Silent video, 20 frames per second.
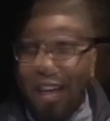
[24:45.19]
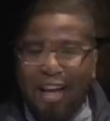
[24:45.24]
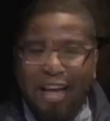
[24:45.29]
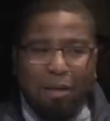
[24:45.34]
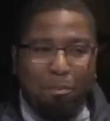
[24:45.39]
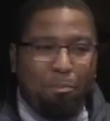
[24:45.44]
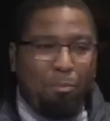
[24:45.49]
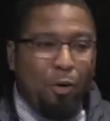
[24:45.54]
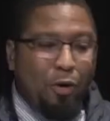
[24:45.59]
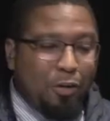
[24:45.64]

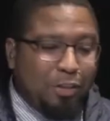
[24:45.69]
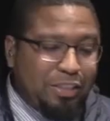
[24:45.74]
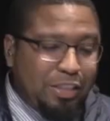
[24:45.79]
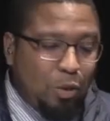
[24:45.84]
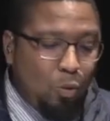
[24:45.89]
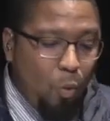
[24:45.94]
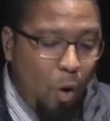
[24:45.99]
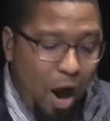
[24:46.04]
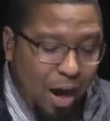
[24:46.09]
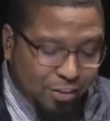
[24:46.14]
And Booker
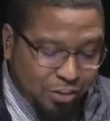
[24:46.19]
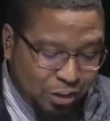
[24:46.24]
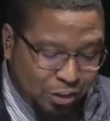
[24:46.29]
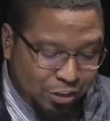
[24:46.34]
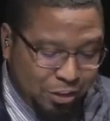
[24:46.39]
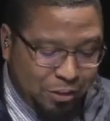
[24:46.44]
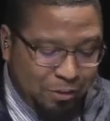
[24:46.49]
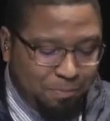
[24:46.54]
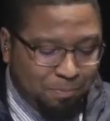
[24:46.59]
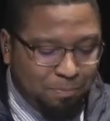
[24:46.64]
T.
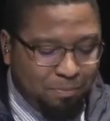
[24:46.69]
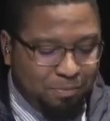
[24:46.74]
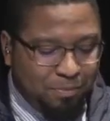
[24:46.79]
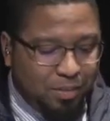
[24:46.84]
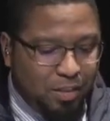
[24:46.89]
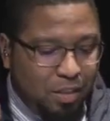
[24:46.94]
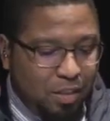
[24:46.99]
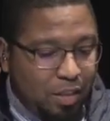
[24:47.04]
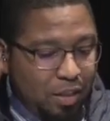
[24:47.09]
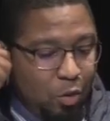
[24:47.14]
Washington,
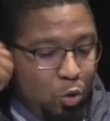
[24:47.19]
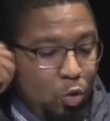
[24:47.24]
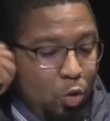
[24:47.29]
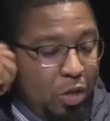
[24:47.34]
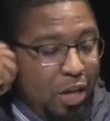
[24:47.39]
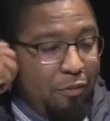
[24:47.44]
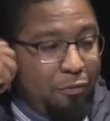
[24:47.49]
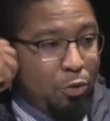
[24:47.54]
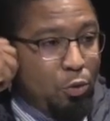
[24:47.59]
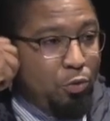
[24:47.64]

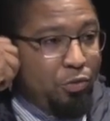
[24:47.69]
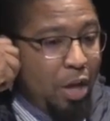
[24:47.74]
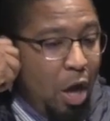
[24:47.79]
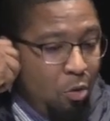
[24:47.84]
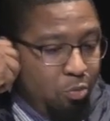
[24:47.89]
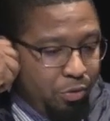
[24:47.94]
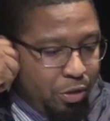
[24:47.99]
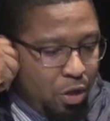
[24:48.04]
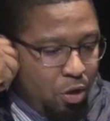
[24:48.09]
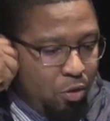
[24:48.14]
who, if you
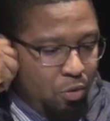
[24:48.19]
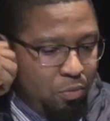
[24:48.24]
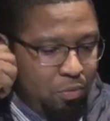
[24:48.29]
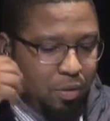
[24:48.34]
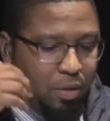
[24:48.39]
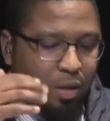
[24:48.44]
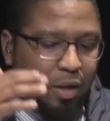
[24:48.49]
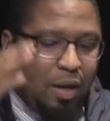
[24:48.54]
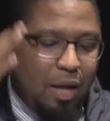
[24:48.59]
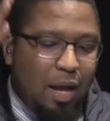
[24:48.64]
don't
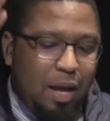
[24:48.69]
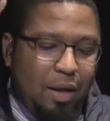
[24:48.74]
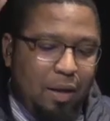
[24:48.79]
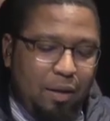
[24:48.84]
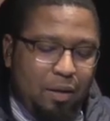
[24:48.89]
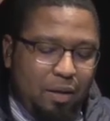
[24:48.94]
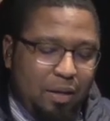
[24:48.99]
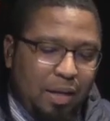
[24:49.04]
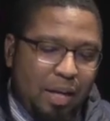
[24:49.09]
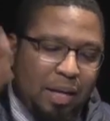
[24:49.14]
know,
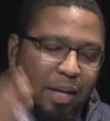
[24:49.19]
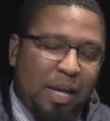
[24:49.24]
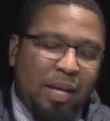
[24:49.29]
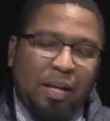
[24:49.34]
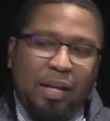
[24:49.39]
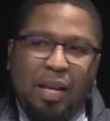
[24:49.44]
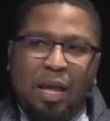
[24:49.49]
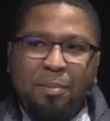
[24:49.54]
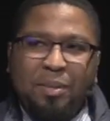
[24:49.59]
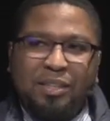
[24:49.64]
and,
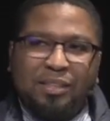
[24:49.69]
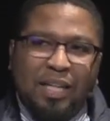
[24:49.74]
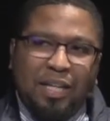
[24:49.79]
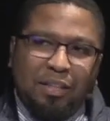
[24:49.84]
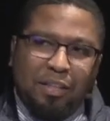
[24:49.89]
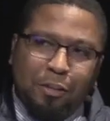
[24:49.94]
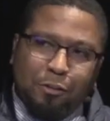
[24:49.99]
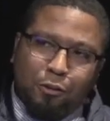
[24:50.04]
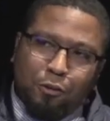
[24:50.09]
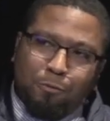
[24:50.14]
and let me
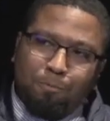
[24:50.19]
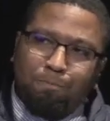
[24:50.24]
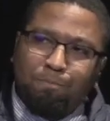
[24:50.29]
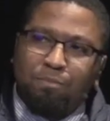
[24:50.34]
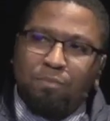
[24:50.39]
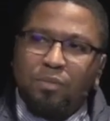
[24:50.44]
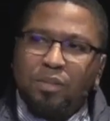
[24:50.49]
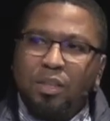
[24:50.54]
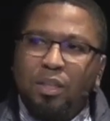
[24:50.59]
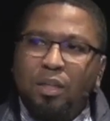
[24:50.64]
say this,
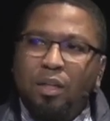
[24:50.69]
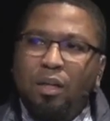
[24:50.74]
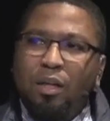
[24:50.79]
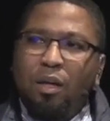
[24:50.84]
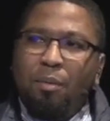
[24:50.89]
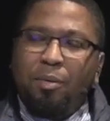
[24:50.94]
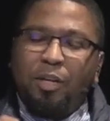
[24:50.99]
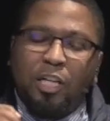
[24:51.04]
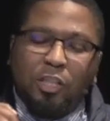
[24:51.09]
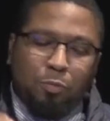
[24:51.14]

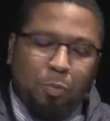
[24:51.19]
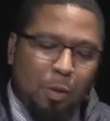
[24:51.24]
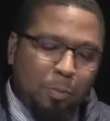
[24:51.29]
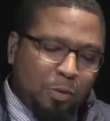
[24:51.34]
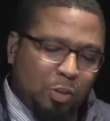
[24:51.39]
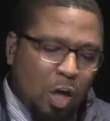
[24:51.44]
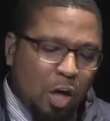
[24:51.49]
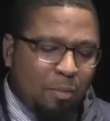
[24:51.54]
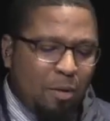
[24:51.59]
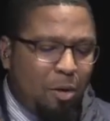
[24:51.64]
Because
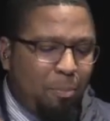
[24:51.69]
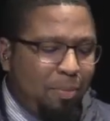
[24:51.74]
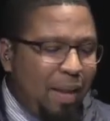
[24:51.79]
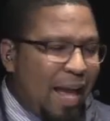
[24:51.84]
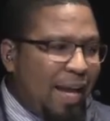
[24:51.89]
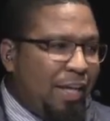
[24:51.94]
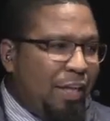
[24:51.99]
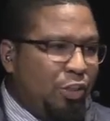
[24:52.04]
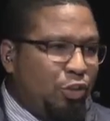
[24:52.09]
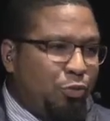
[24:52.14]
people talk about
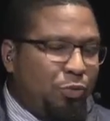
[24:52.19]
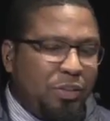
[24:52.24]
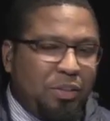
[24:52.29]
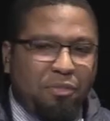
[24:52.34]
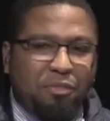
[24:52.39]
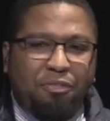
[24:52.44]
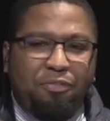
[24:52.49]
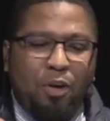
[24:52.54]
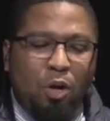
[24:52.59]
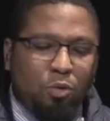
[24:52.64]
black
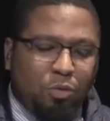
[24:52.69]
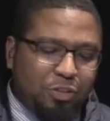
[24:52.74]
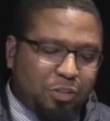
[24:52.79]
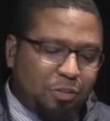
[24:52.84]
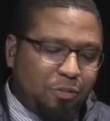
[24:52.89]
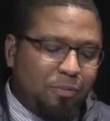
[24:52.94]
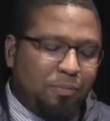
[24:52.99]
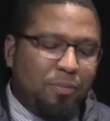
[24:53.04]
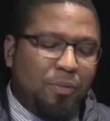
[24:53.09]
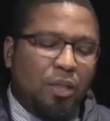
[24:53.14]
history,
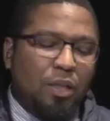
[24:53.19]
folks.